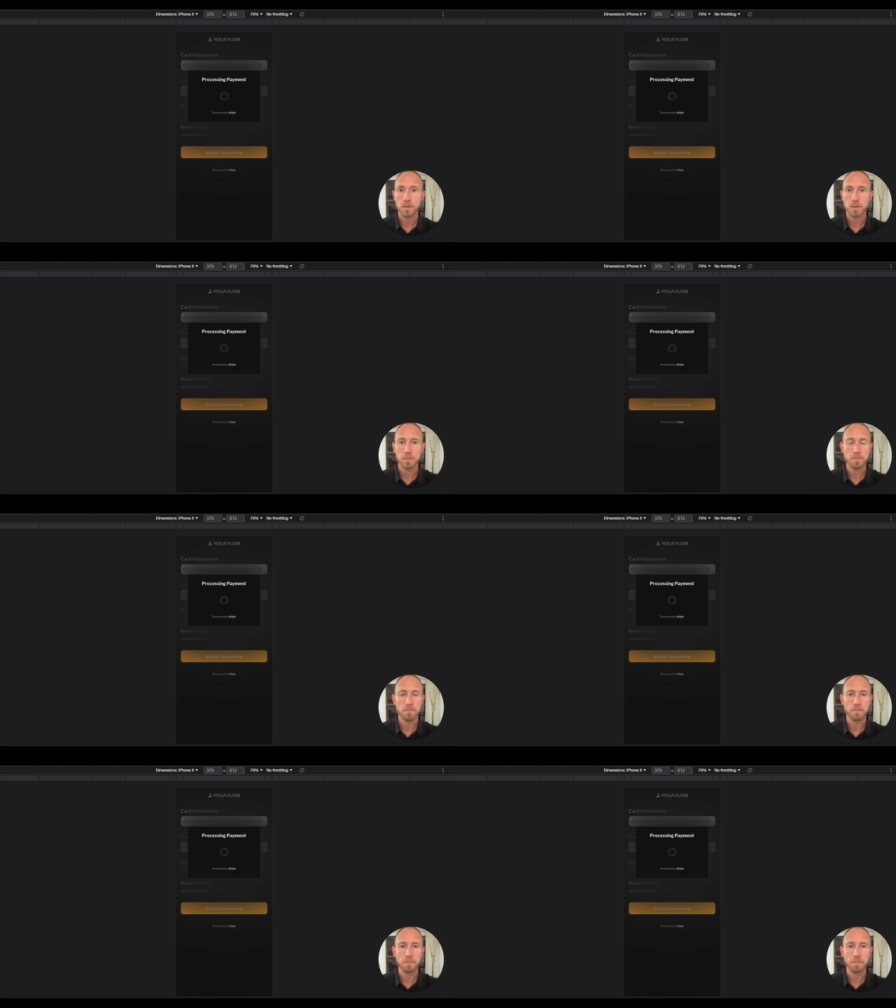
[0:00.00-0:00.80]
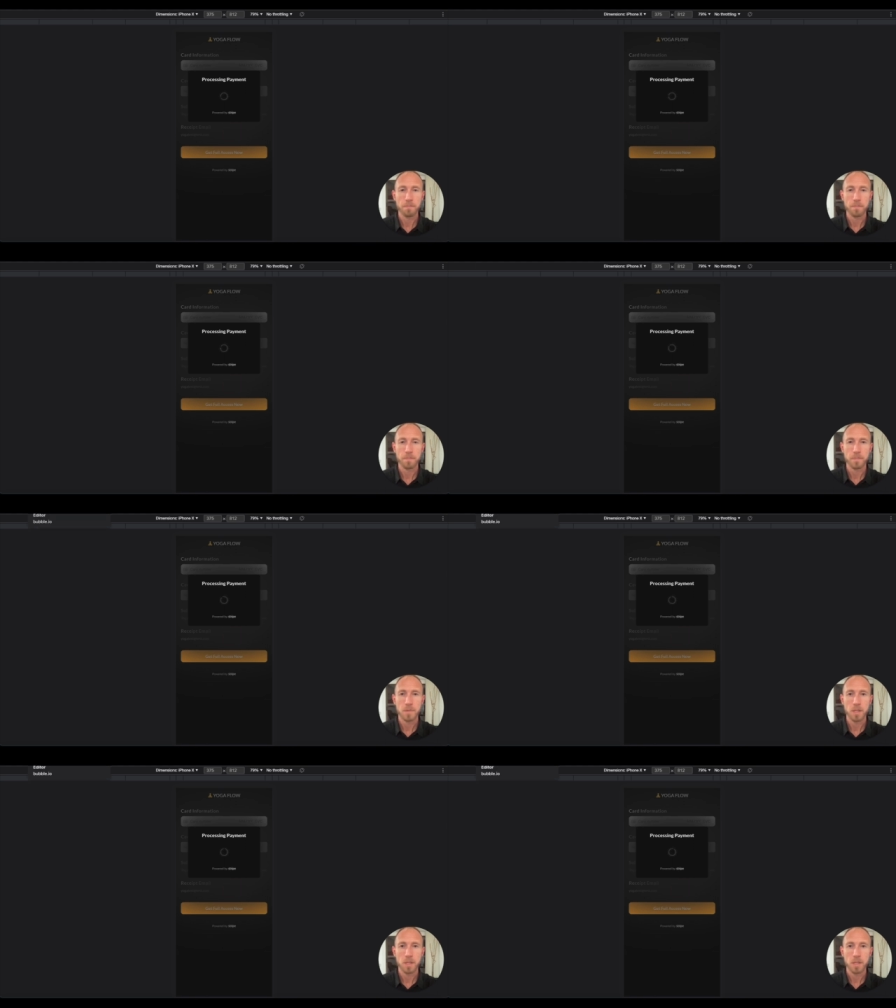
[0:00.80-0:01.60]
hmm,
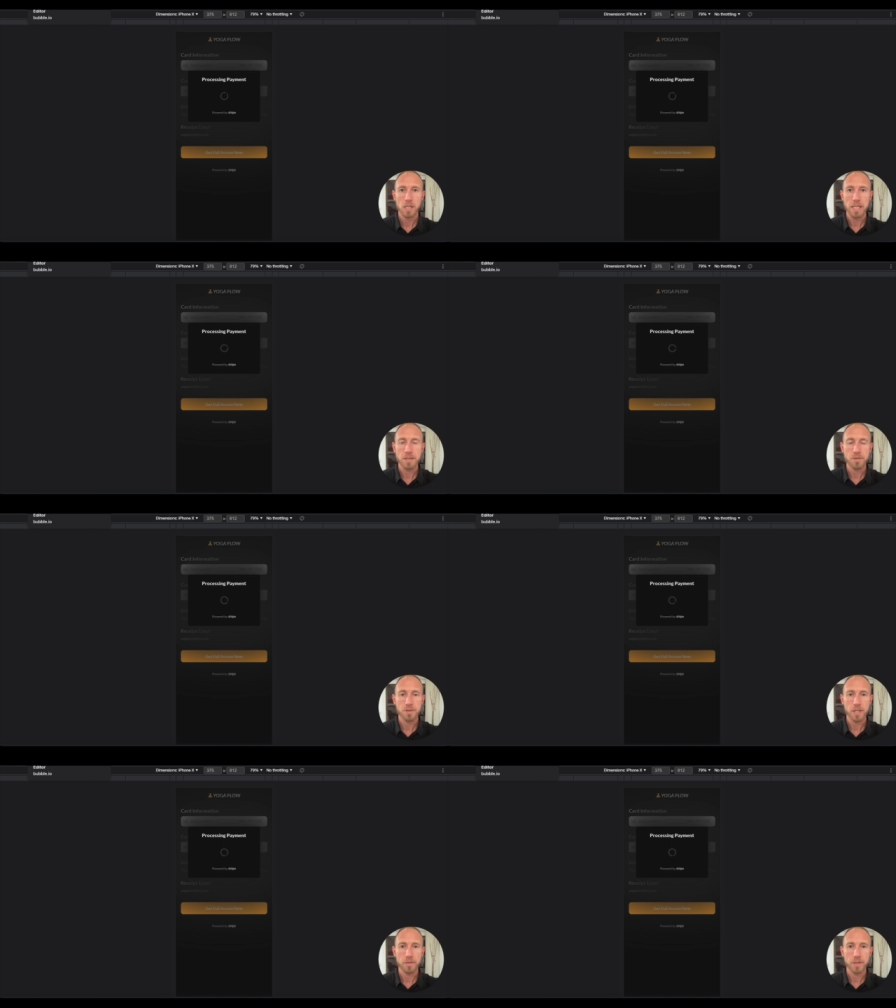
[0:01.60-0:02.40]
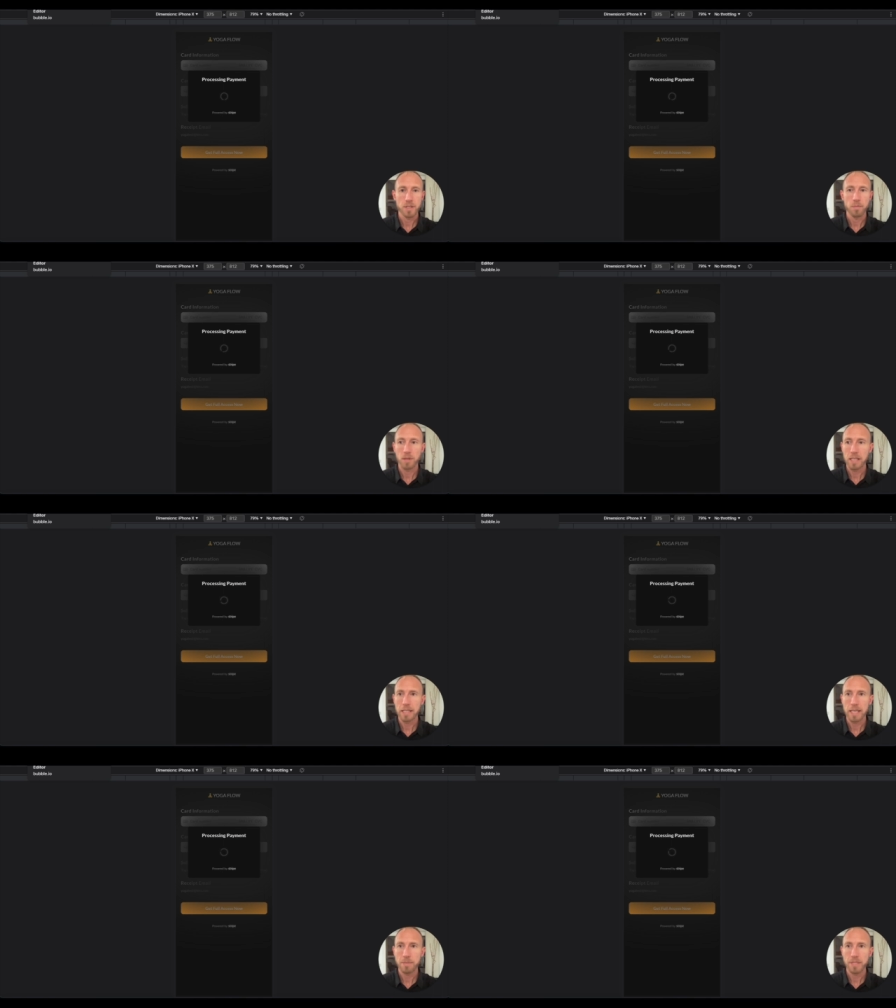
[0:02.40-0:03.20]
that's interesting. It's completely empty.